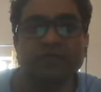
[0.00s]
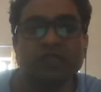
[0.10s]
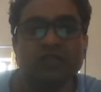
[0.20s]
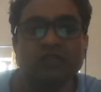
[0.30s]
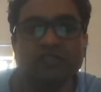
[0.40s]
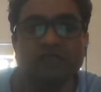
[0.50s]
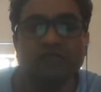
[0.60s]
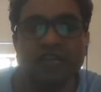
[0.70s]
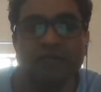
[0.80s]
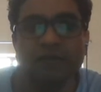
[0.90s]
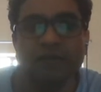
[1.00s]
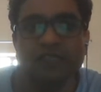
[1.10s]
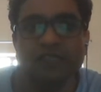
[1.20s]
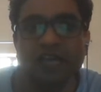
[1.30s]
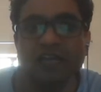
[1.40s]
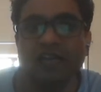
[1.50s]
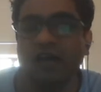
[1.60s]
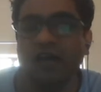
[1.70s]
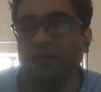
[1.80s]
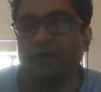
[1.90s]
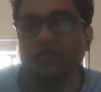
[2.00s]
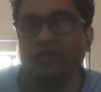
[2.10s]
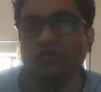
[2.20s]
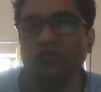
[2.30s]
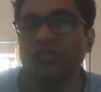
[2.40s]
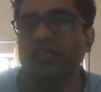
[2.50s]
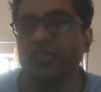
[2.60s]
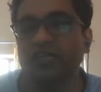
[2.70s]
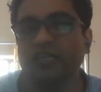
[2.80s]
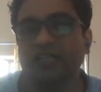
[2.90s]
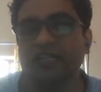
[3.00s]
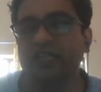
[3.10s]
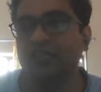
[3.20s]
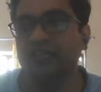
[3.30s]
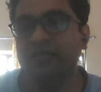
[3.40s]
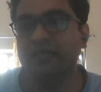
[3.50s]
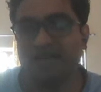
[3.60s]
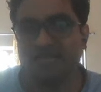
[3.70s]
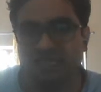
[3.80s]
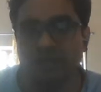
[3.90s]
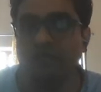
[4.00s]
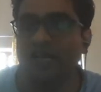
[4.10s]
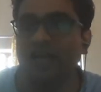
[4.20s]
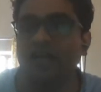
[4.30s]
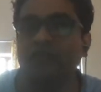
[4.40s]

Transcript: So this variable pitch can help us to generate the maximum drag